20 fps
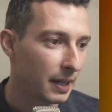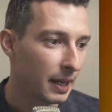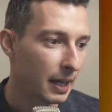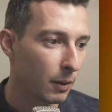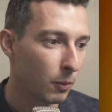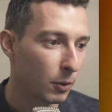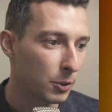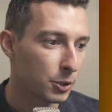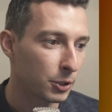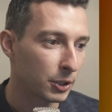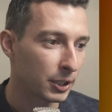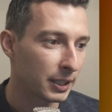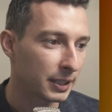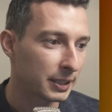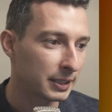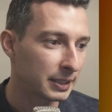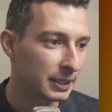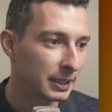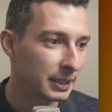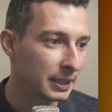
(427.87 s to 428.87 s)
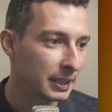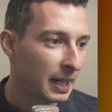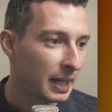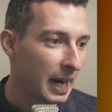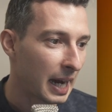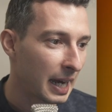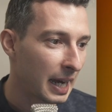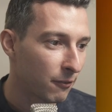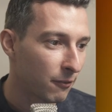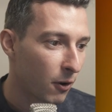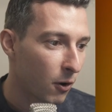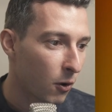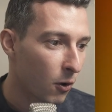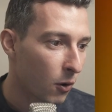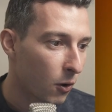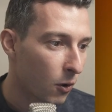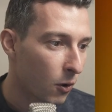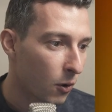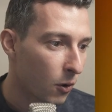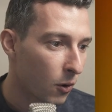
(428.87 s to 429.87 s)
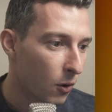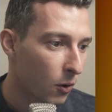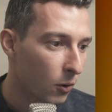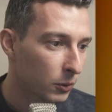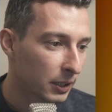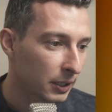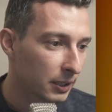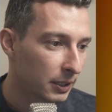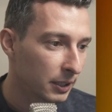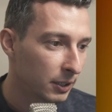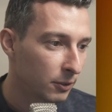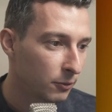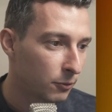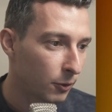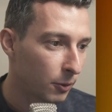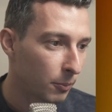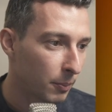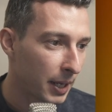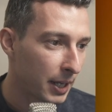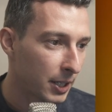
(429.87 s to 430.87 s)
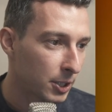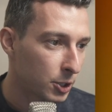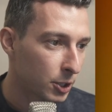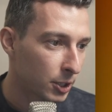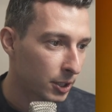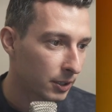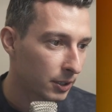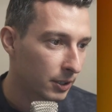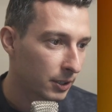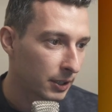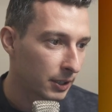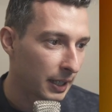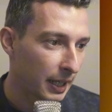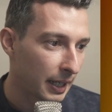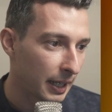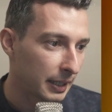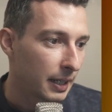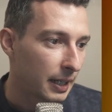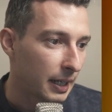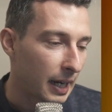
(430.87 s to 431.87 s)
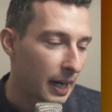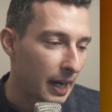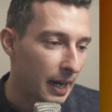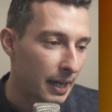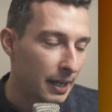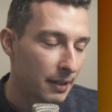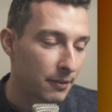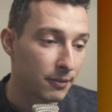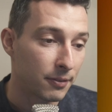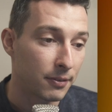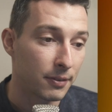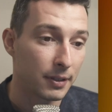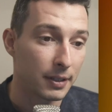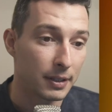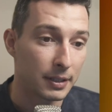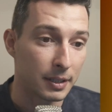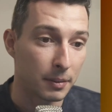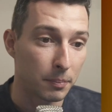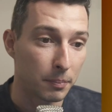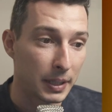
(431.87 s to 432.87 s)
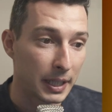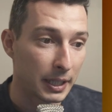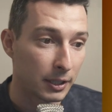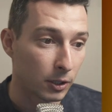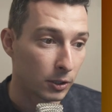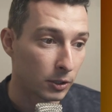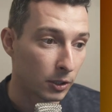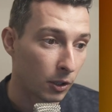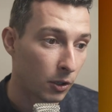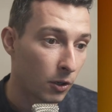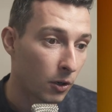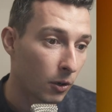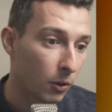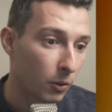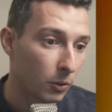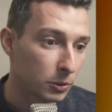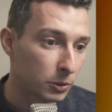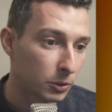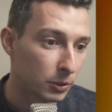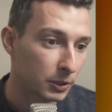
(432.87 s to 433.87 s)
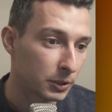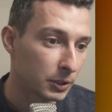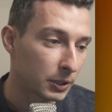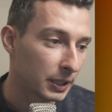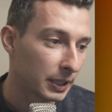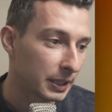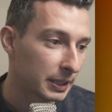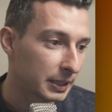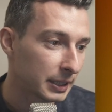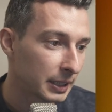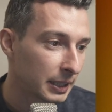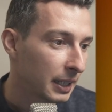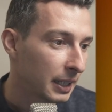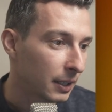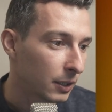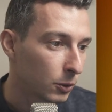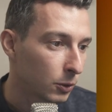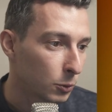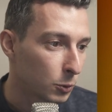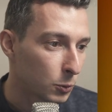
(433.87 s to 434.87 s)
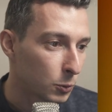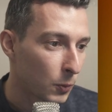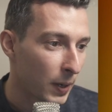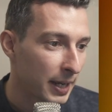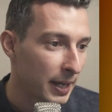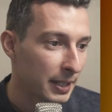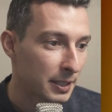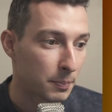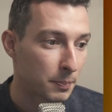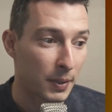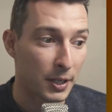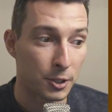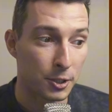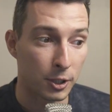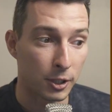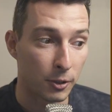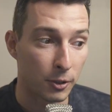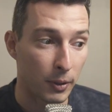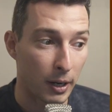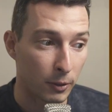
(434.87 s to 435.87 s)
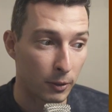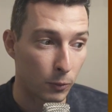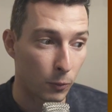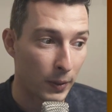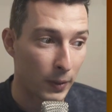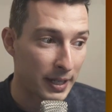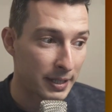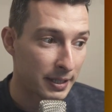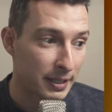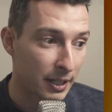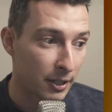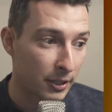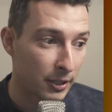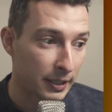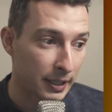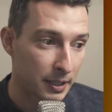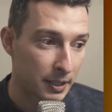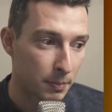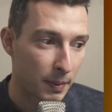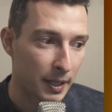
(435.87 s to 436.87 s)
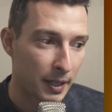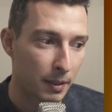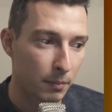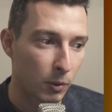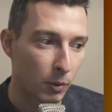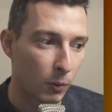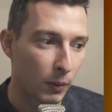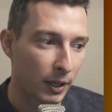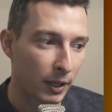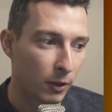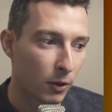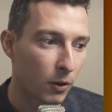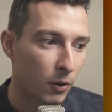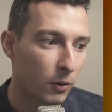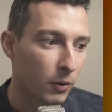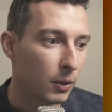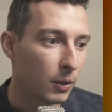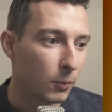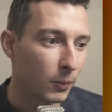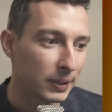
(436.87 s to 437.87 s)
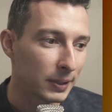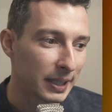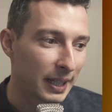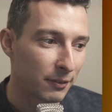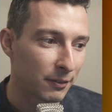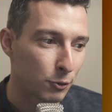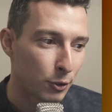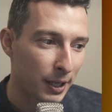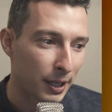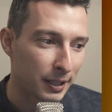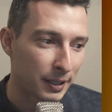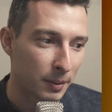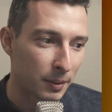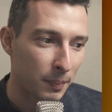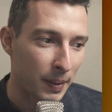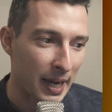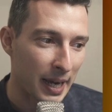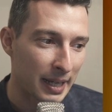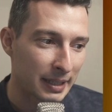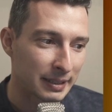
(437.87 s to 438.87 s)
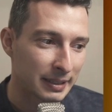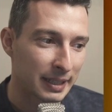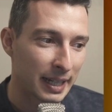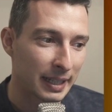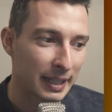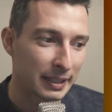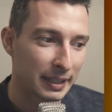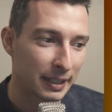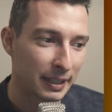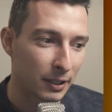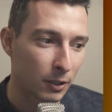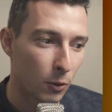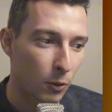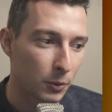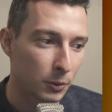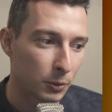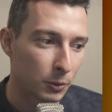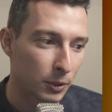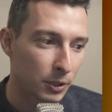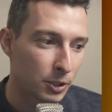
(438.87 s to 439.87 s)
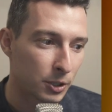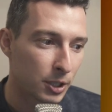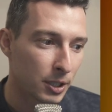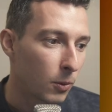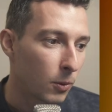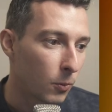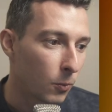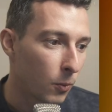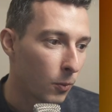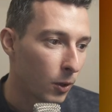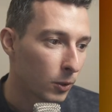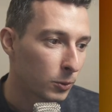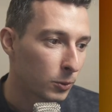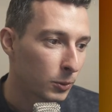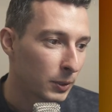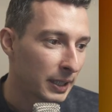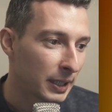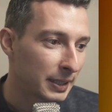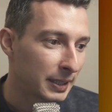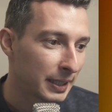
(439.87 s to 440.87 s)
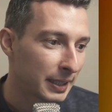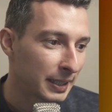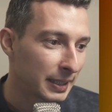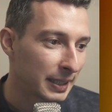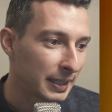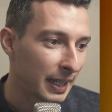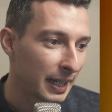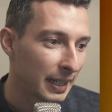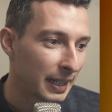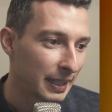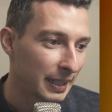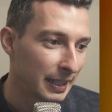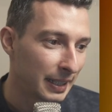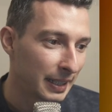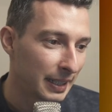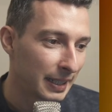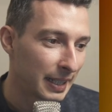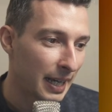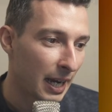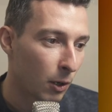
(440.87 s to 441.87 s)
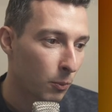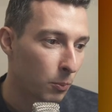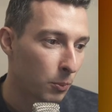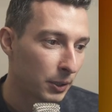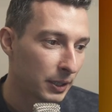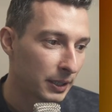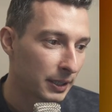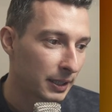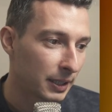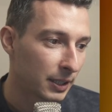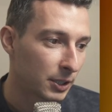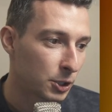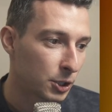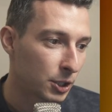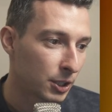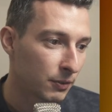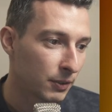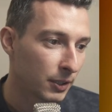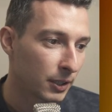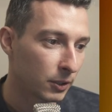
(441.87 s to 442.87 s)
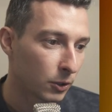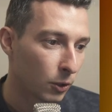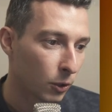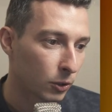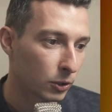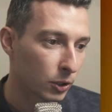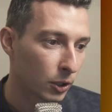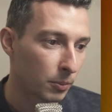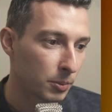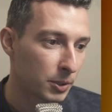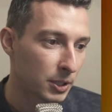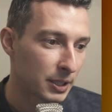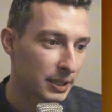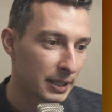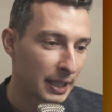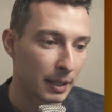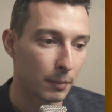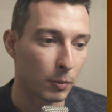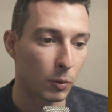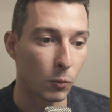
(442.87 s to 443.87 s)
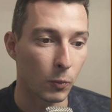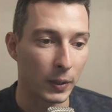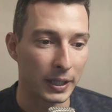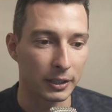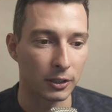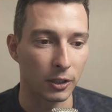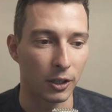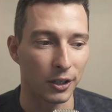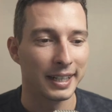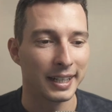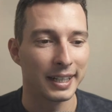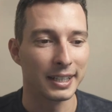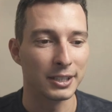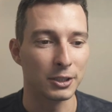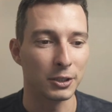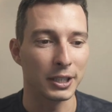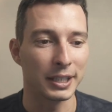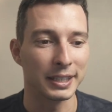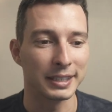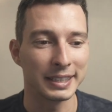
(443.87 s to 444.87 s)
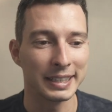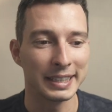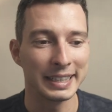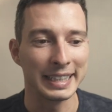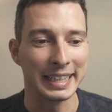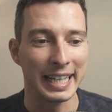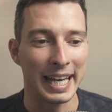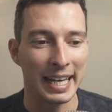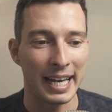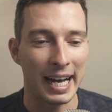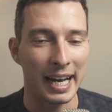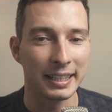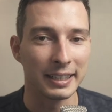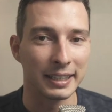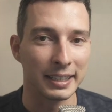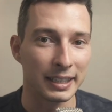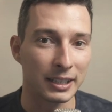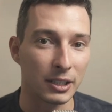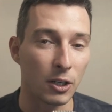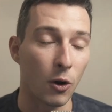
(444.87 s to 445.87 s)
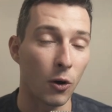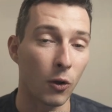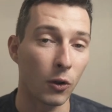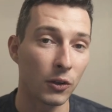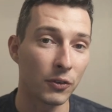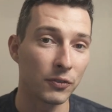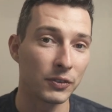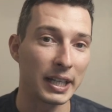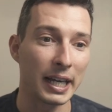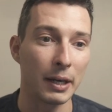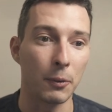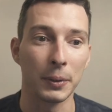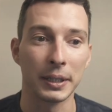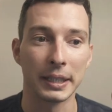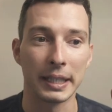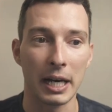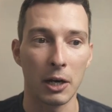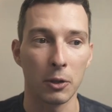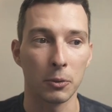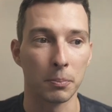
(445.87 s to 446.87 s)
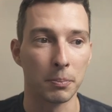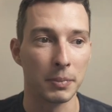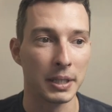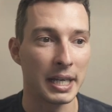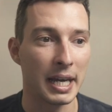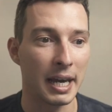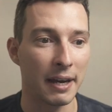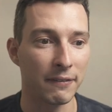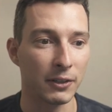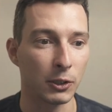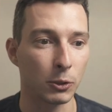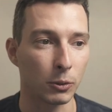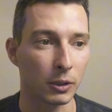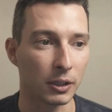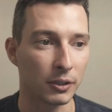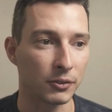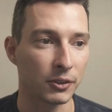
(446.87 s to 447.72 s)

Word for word: and what you're going to see, I have all the information that I've submitted on the call. So as you can see, lose weight, especially around the waist area. That's my number one goal. What they have tried in the past, dieting and going to the gym. What do they think they need help with? Achieving long-term sustainable weight loss. As you can see, the AI did all of that without me having to lift a